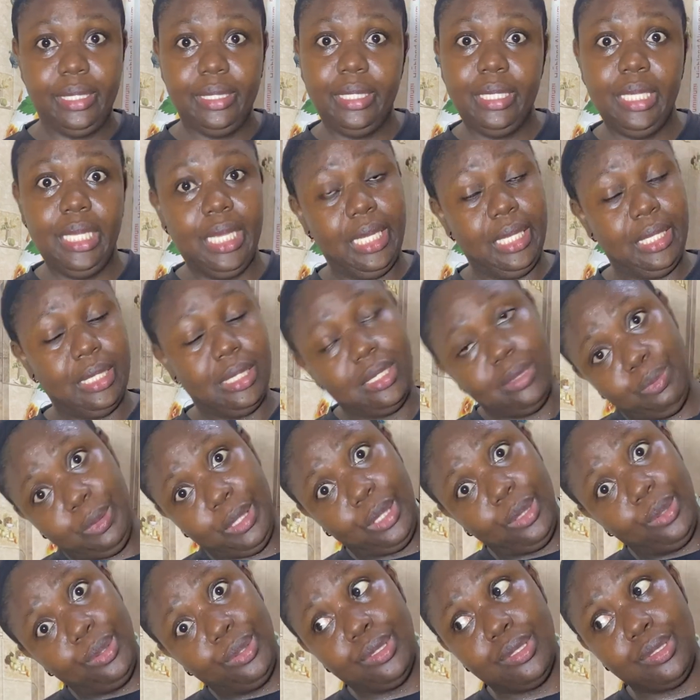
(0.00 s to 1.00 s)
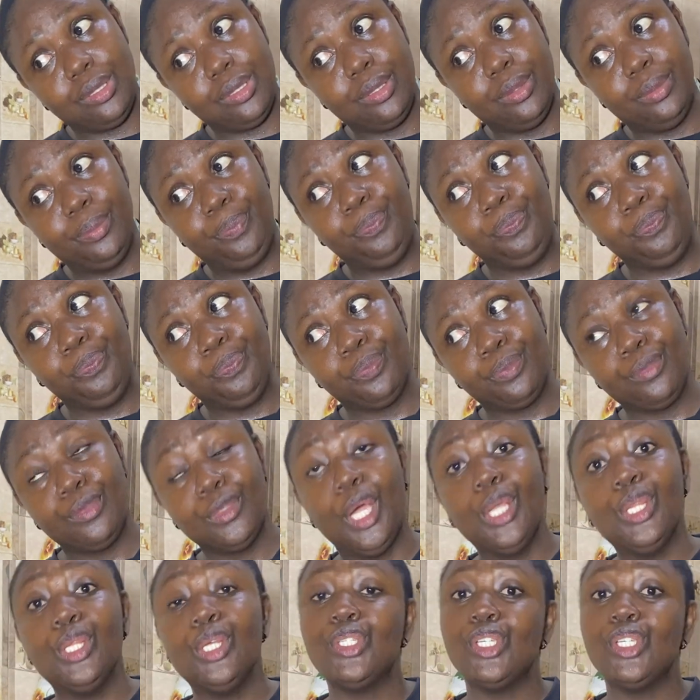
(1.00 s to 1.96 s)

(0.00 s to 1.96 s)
Yes, because not